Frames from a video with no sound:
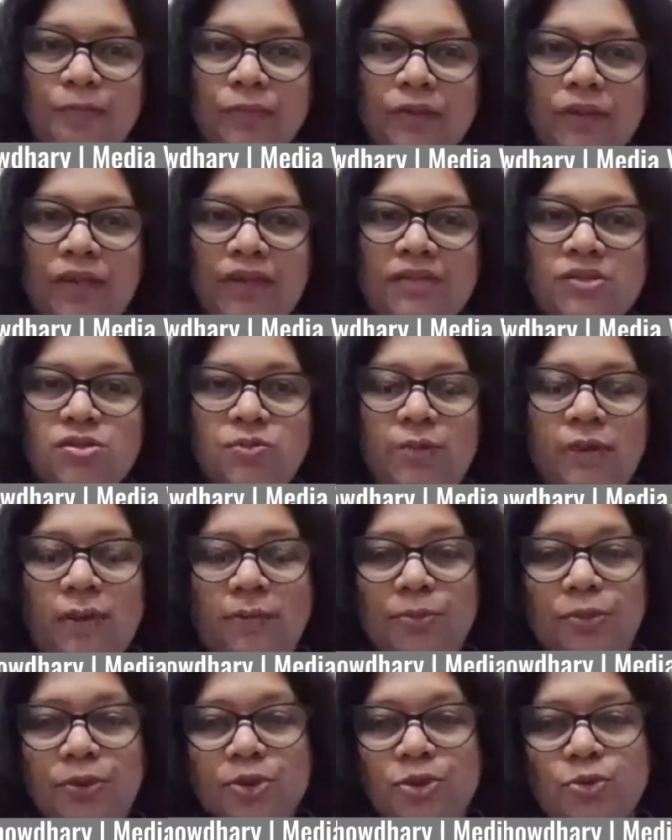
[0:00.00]
needs to be
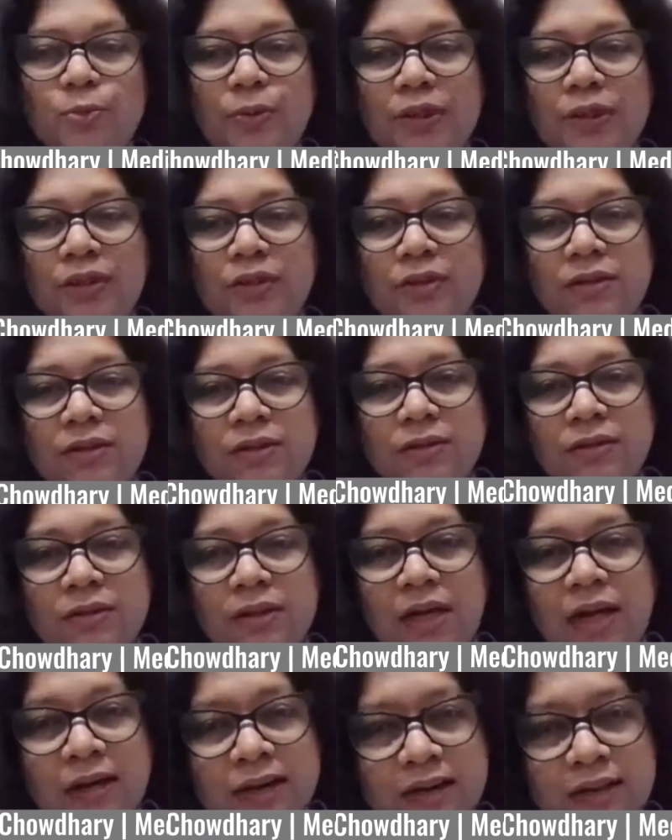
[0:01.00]
approached via an
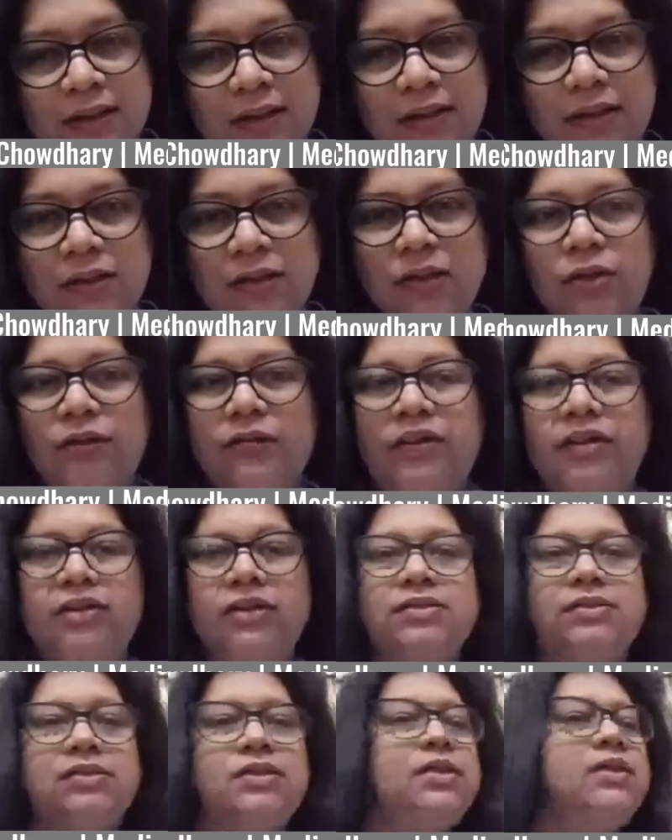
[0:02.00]
article, or whether
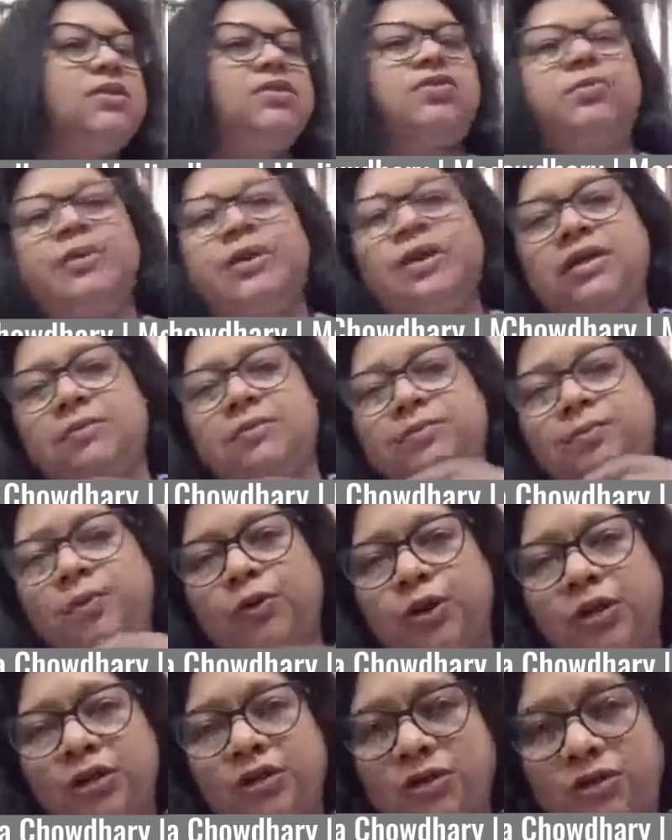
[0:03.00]
this needs to be
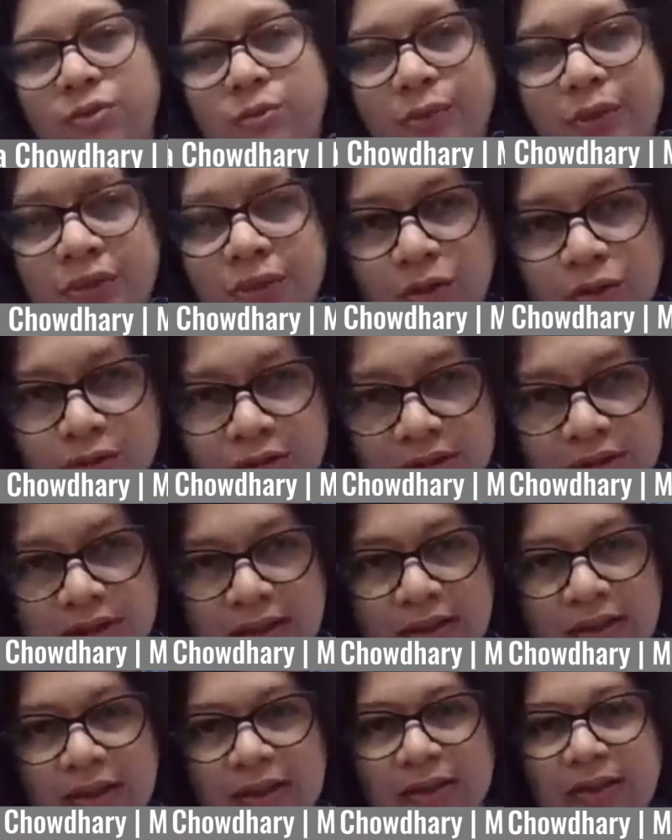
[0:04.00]
put in through an authored
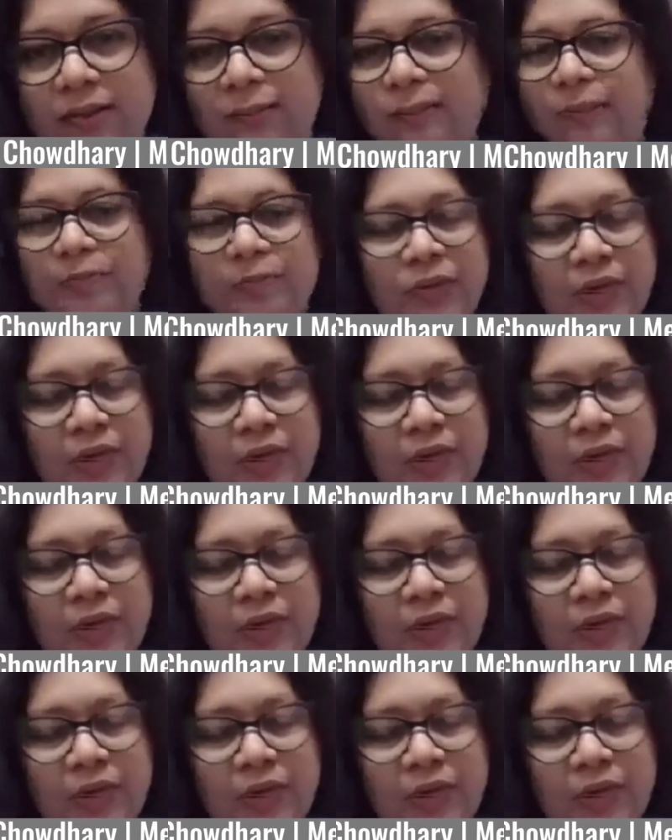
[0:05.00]
article,